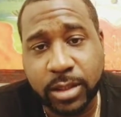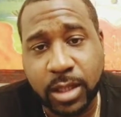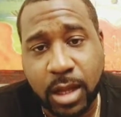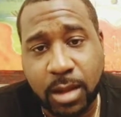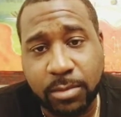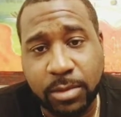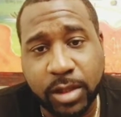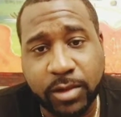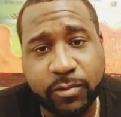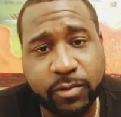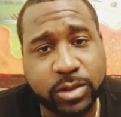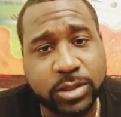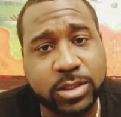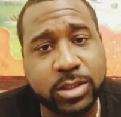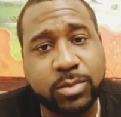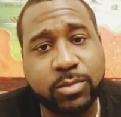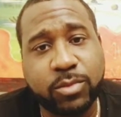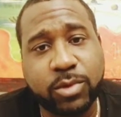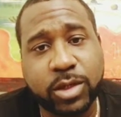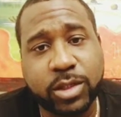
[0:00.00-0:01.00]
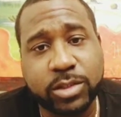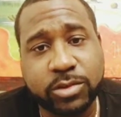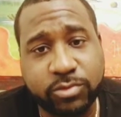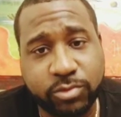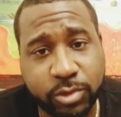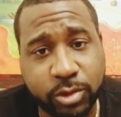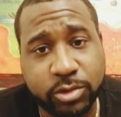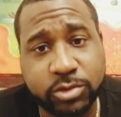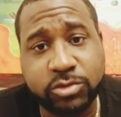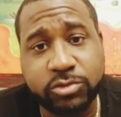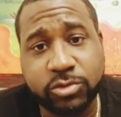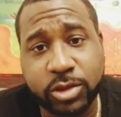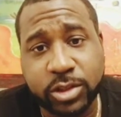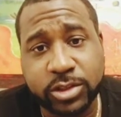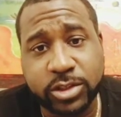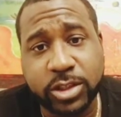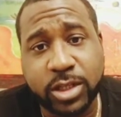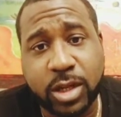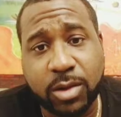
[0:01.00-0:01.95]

I'm looking for someone real stringent.